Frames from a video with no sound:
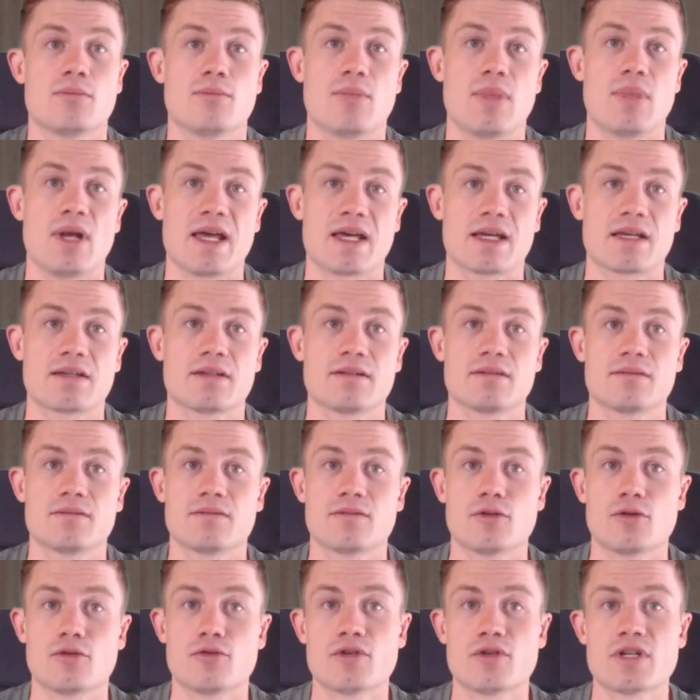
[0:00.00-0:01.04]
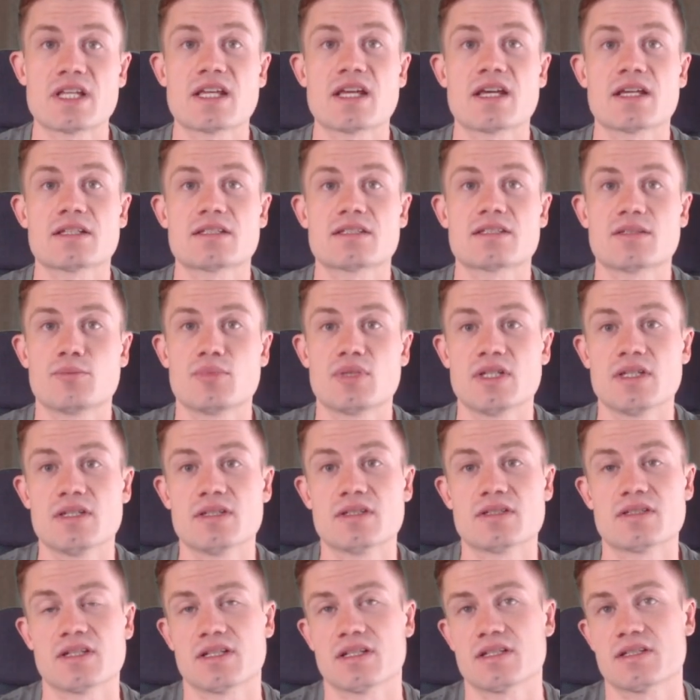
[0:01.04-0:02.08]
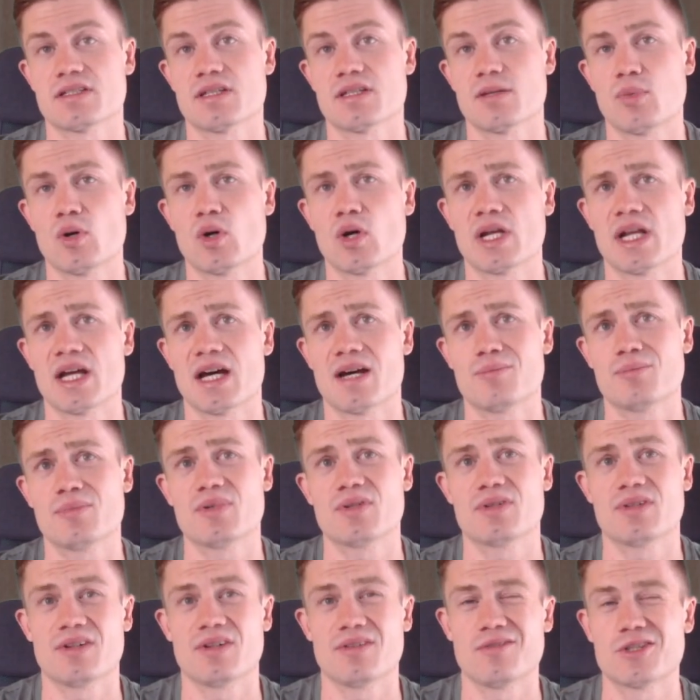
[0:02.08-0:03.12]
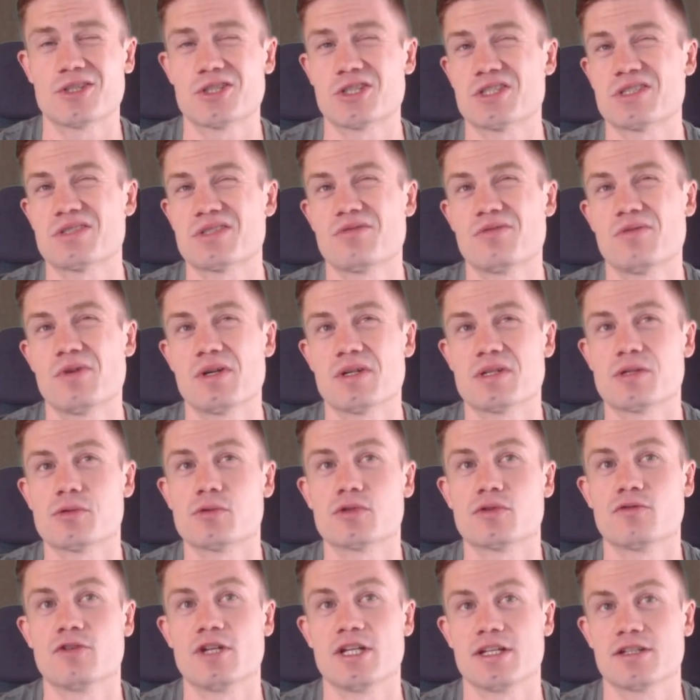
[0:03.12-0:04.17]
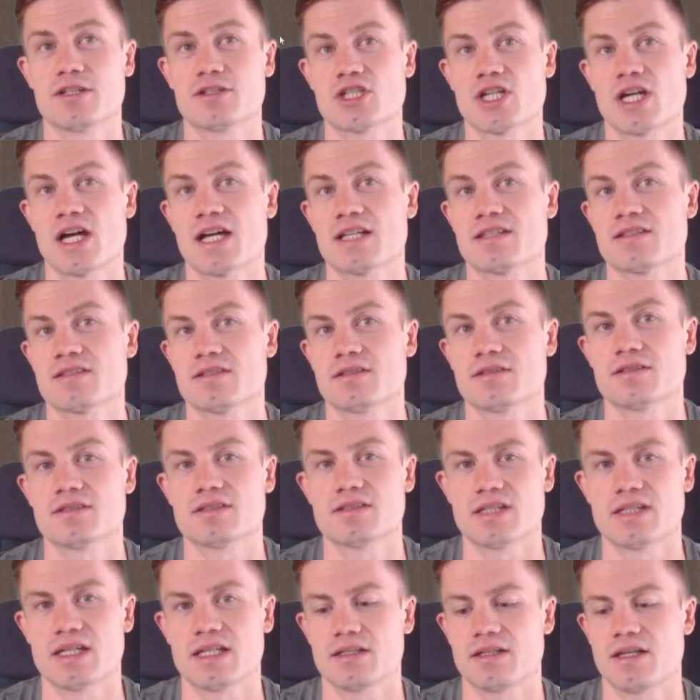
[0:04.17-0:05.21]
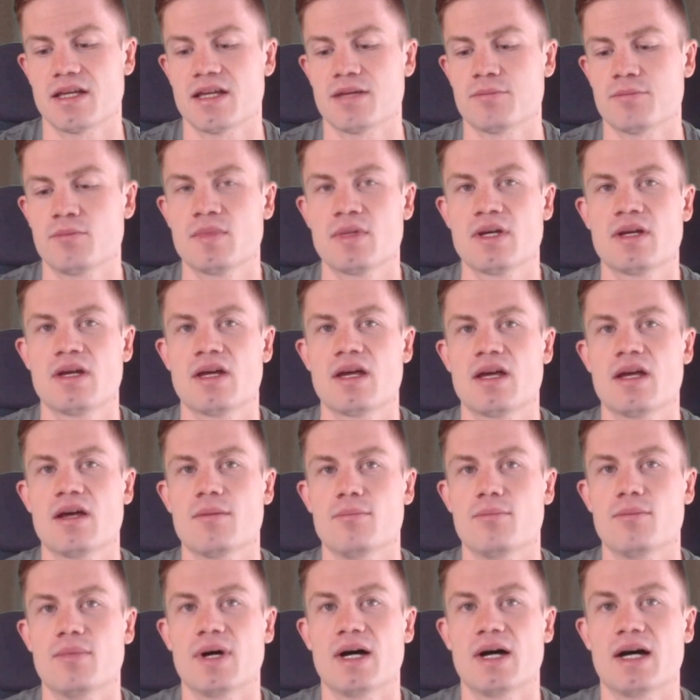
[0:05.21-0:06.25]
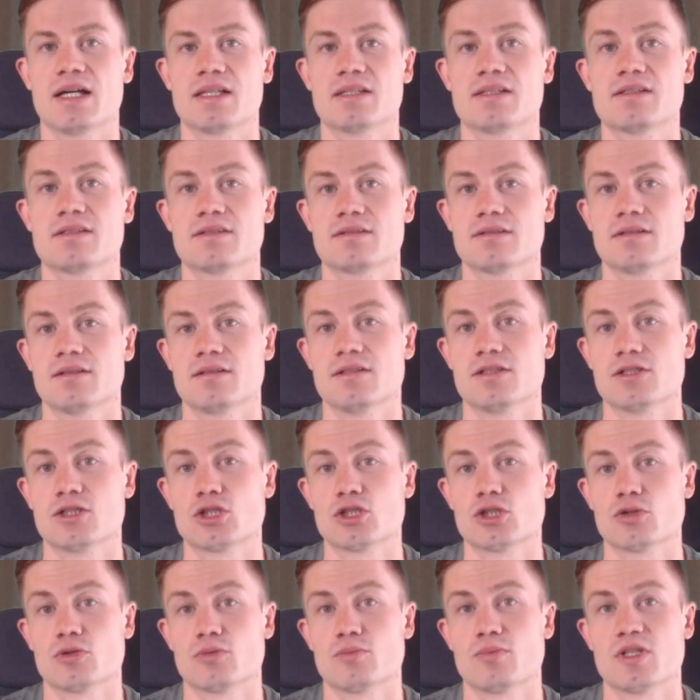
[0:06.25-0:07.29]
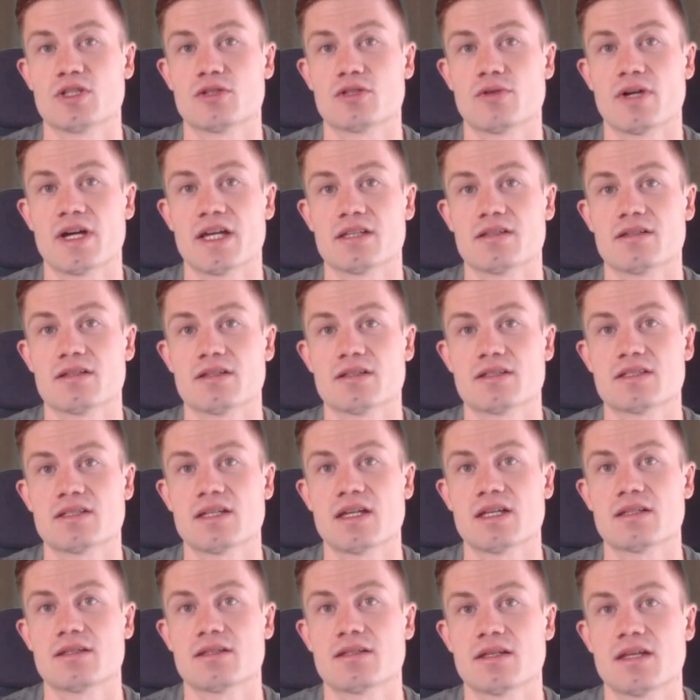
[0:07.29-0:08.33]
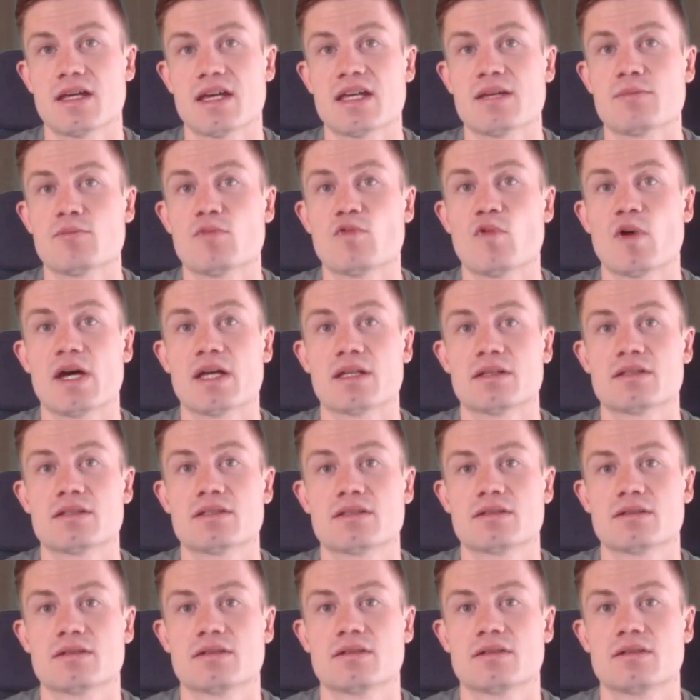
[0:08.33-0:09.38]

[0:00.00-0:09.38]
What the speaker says: black regains the piece and is a pawn up, which is a very good winning chance in this endgame, but this should be tried. Instead, the game went